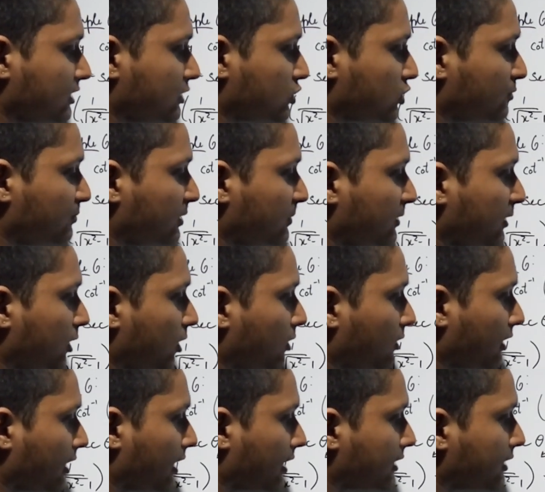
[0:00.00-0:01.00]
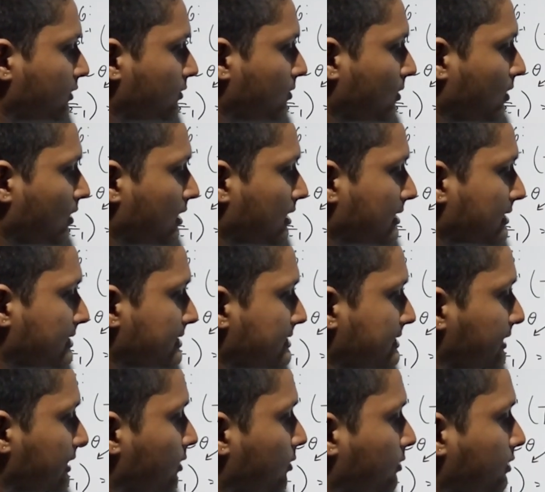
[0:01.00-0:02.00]
should be belonging to
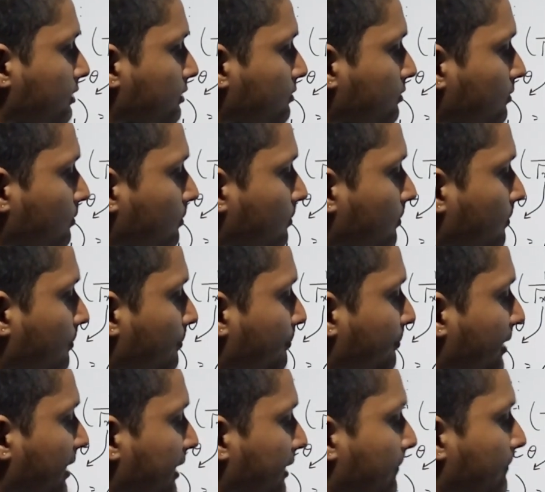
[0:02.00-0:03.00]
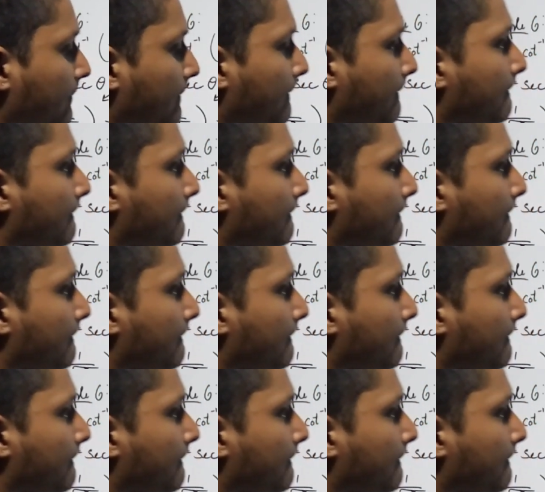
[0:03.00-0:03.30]
0 to pi.